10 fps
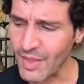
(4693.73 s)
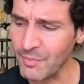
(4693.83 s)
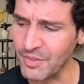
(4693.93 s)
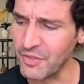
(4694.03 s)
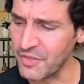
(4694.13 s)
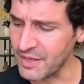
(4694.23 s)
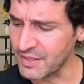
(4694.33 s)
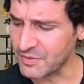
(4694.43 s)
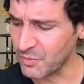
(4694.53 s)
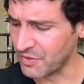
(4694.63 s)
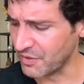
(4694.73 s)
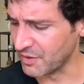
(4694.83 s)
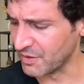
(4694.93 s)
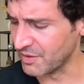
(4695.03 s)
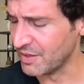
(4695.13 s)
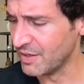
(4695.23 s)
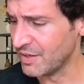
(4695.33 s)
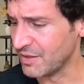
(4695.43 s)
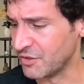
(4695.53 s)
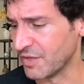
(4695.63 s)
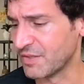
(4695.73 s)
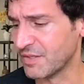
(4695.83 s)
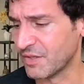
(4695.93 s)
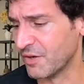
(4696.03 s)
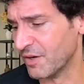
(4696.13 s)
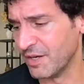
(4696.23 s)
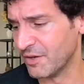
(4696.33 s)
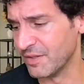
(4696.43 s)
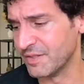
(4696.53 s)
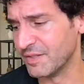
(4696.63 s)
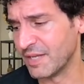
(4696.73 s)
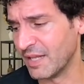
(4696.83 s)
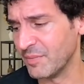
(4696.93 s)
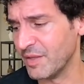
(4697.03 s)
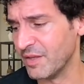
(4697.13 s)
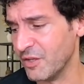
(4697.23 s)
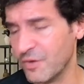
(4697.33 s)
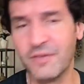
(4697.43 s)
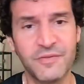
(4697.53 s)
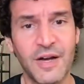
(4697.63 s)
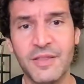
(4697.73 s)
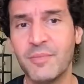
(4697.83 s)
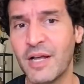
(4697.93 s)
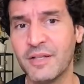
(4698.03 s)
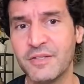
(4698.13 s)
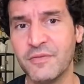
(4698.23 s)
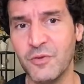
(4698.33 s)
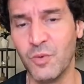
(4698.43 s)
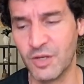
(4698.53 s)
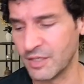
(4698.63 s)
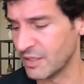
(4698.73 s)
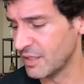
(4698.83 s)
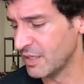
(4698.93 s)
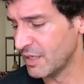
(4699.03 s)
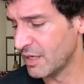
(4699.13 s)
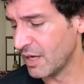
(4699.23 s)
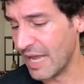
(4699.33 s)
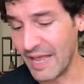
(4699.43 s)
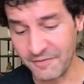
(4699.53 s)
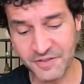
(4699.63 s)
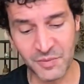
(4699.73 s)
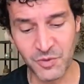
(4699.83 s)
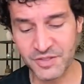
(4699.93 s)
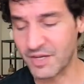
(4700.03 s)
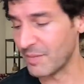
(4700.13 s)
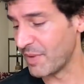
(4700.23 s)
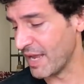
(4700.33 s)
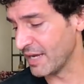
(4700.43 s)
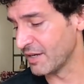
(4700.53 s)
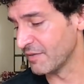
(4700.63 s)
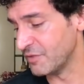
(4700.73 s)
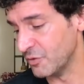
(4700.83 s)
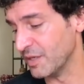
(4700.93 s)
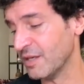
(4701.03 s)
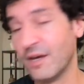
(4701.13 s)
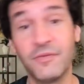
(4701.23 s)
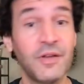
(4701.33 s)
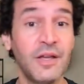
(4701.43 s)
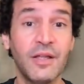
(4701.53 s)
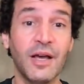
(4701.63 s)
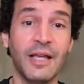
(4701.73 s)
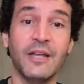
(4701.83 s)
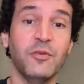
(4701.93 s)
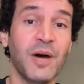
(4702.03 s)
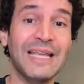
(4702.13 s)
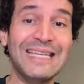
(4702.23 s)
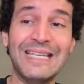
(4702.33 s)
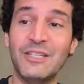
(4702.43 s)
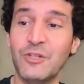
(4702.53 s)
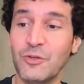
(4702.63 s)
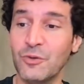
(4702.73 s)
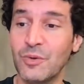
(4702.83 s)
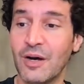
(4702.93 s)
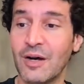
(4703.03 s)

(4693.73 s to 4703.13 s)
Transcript: But the thing is with the Justice card here, this is telling me that you can find the balance if you want it. If someone's not paying enough, doing enough, again, you might need to